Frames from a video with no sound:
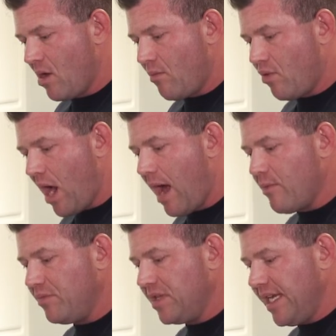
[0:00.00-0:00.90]

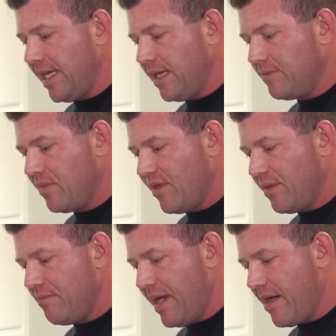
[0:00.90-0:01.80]
probably the
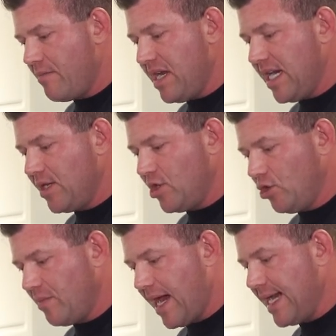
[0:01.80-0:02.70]
bear meat in
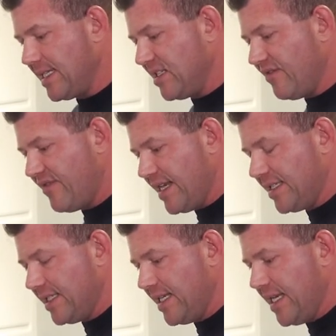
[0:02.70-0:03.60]
2 bags and the
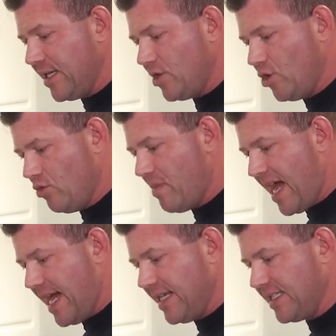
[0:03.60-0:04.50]
venison in 2
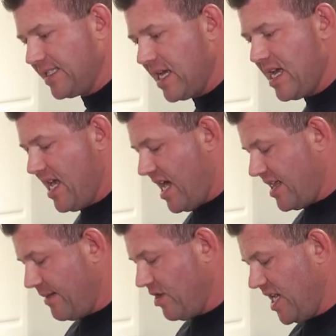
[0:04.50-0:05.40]
bags. And
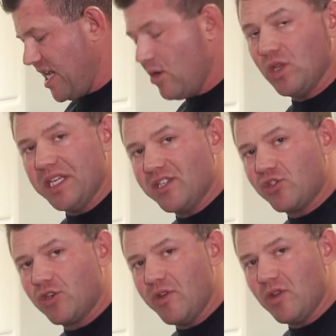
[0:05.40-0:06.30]
then I'm gonna equally
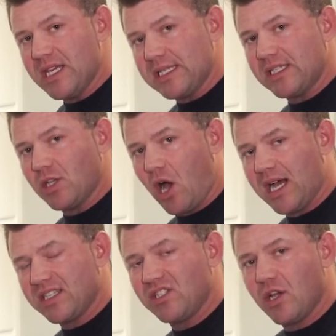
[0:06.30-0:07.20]
distribute this
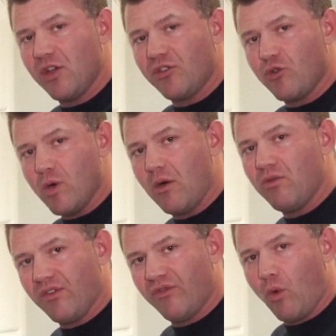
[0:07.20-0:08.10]
sauce
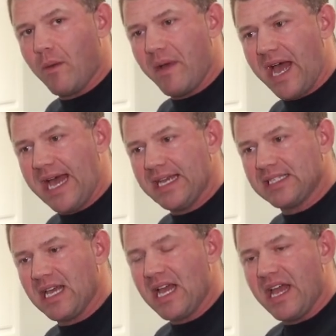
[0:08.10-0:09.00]
throughout the 4
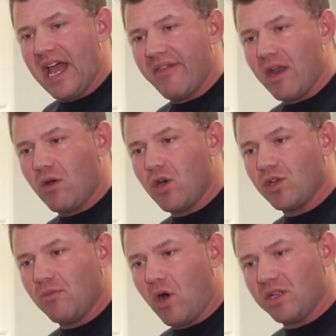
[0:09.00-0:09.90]
bags. And then I'll cook
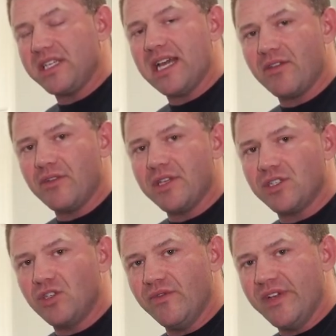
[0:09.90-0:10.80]
them all together in the
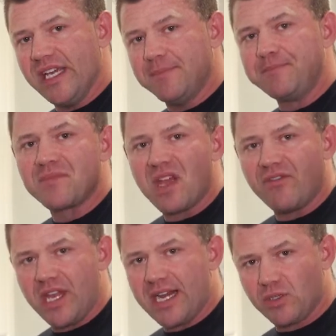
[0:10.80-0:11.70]
sous vide
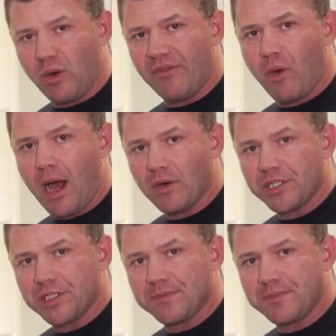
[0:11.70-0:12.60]
for the next 24
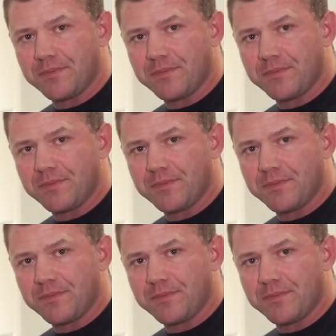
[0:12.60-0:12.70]
hours.